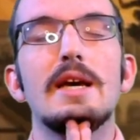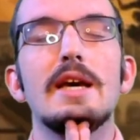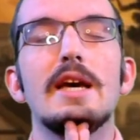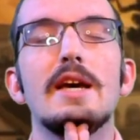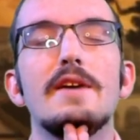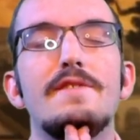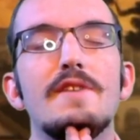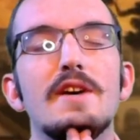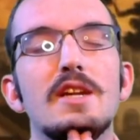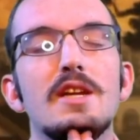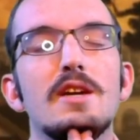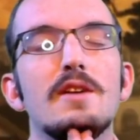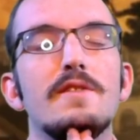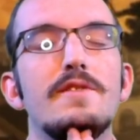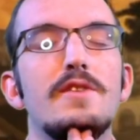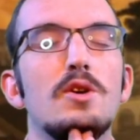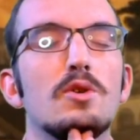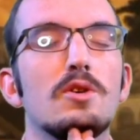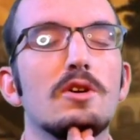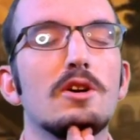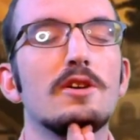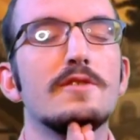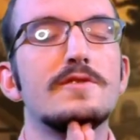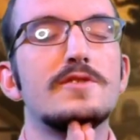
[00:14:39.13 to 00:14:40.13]
If any of
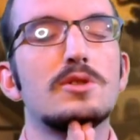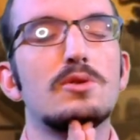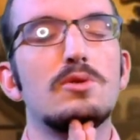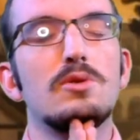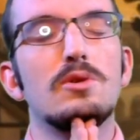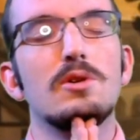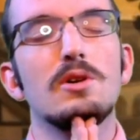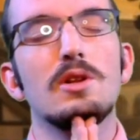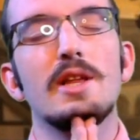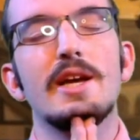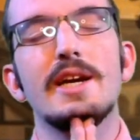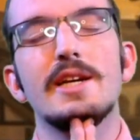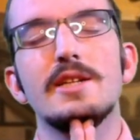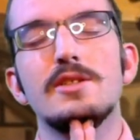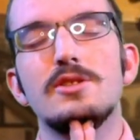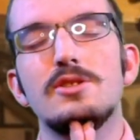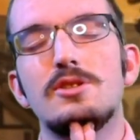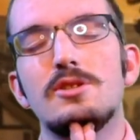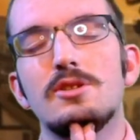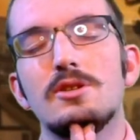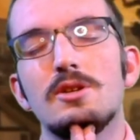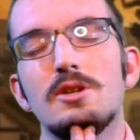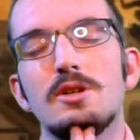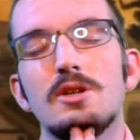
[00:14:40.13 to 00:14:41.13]
you are of school
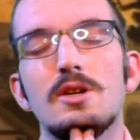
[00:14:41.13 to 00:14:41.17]
age,